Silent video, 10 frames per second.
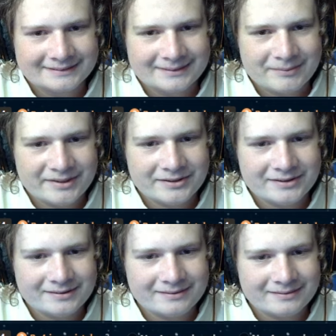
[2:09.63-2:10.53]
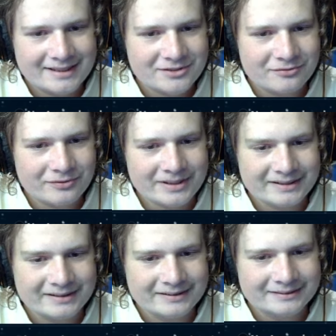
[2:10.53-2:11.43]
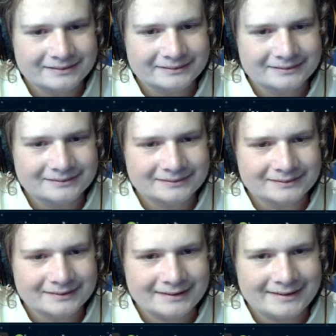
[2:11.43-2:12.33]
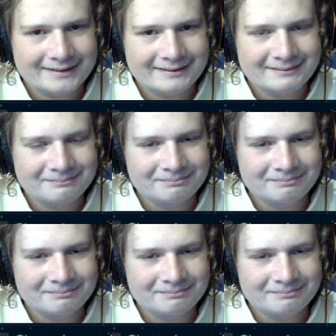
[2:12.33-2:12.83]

because that's free, and